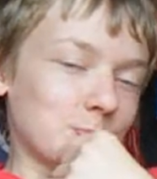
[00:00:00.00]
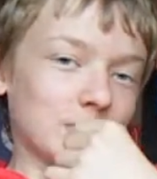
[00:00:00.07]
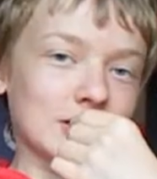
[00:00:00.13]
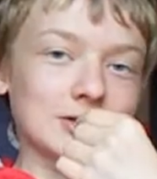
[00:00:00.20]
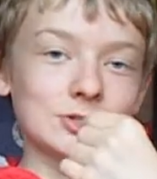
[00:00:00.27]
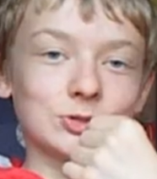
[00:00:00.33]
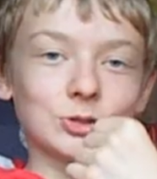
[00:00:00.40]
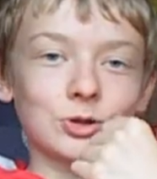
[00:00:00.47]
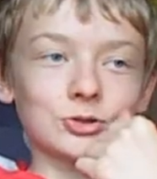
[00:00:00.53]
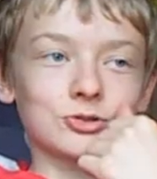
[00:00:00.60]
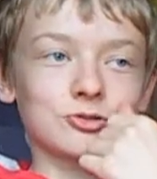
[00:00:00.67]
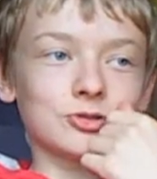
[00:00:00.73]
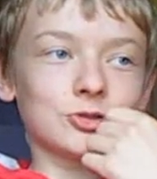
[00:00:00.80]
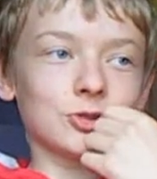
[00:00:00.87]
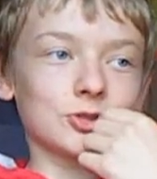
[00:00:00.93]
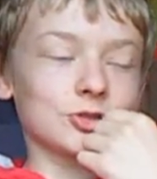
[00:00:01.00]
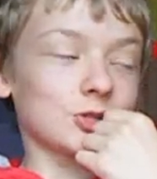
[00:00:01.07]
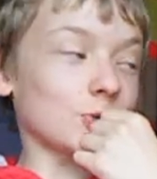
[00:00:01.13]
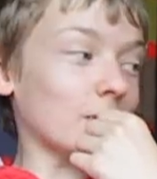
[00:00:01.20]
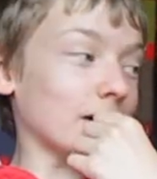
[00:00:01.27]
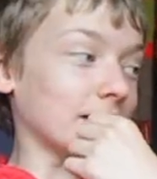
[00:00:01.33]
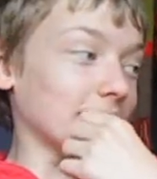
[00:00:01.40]
who plays his Doctor in
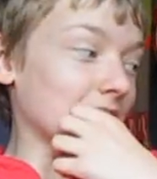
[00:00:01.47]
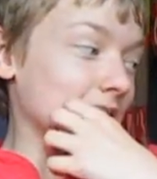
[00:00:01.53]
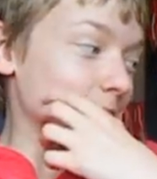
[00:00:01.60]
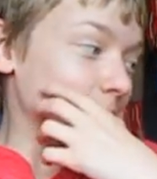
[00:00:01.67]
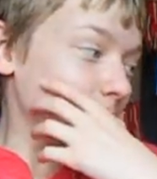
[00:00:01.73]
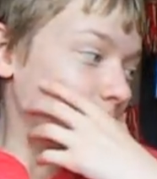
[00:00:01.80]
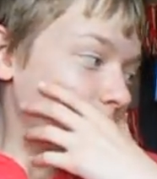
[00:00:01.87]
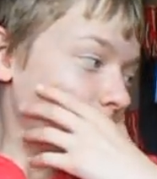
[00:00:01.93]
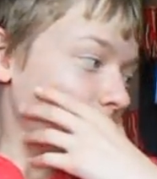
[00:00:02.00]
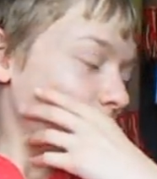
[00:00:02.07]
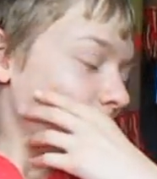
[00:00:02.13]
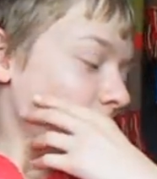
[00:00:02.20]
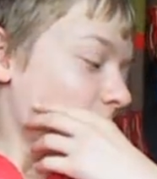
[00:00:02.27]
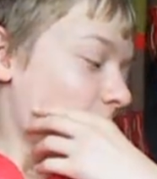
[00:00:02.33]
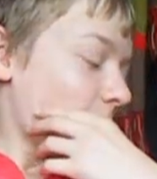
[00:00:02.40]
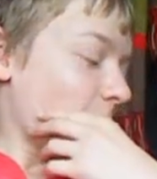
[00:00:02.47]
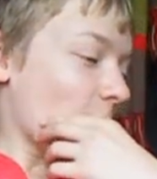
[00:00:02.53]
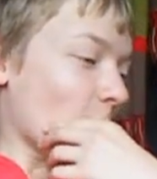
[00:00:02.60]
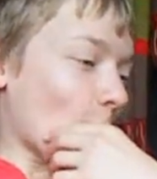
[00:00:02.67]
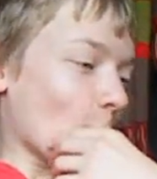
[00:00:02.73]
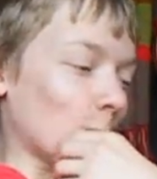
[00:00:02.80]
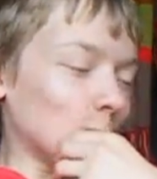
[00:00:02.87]
Doctor Who Endgame,
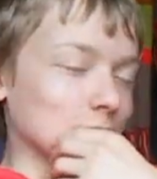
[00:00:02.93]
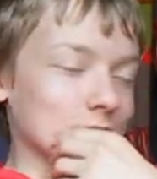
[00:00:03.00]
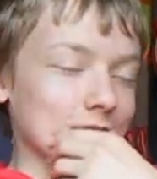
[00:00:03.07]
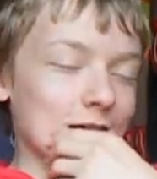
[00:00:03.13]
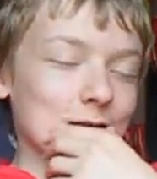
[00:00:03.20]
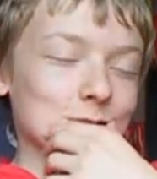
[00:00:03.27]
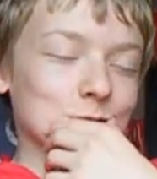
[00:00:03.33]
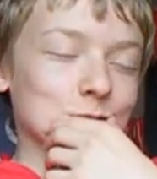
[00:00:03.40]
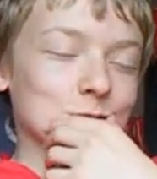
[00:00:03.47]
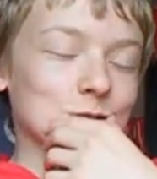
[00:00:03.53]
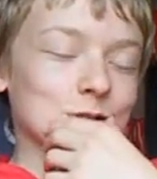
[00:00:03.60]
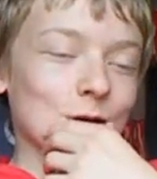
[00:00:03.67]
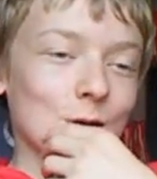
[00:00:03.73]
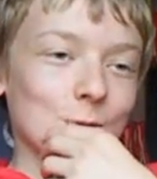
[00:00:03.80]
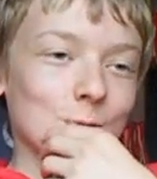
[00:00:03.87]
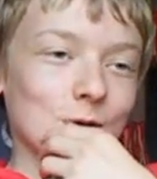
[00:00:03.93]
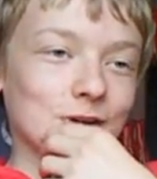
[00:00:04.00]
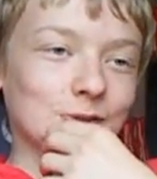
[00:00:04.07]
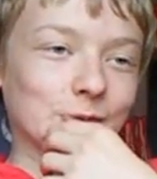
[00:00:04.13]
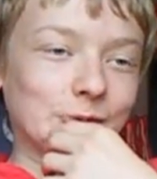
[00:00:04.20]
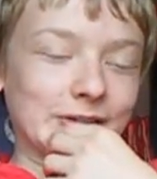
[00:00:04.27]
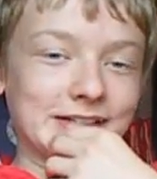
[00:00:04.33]
uh, was so
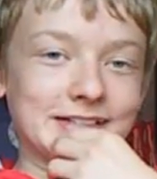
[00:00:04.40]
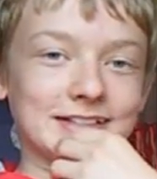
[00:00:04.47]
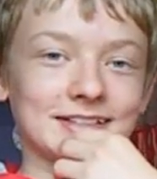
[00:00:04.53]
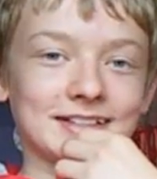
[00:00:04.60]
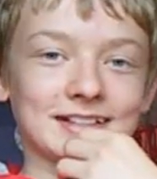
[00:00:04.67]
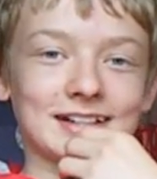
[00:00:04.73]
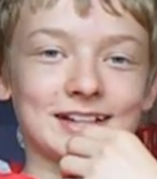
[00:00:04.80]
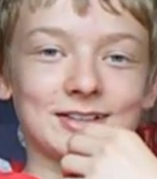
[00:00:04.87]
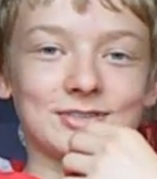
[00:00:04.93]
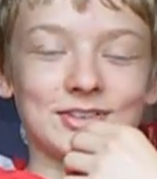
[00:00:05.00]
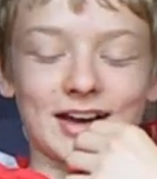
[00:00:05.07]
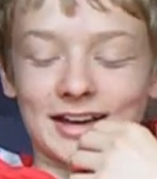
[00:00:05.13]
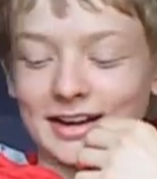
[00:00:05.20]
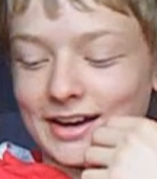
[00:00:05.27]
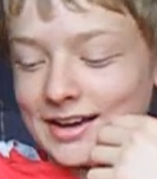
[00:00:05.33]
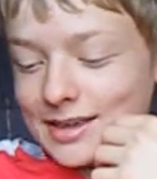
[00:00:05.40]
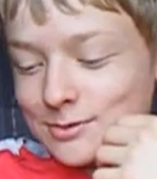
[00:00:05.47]
annoyed at the cliffhanger.